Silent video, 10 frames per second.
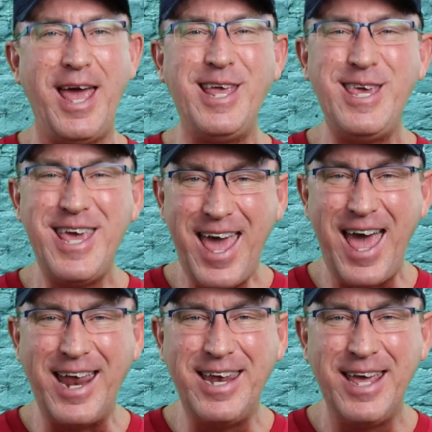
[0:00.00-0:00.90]
And
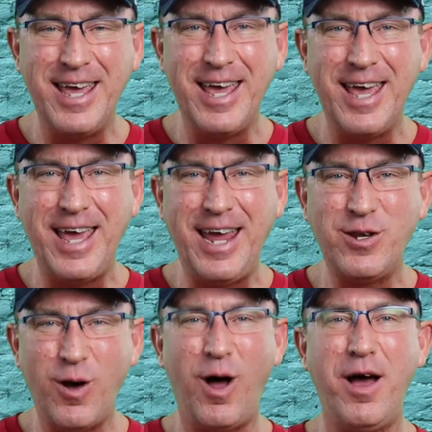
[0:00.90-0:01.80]
yet, he
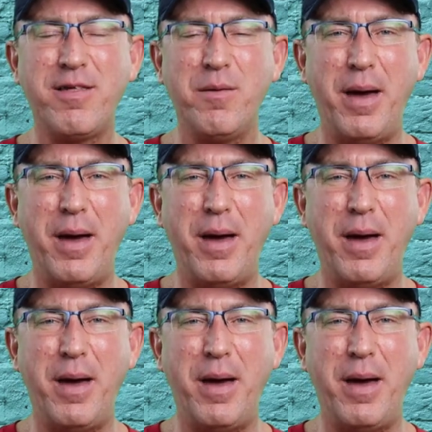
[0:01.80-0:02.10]
talks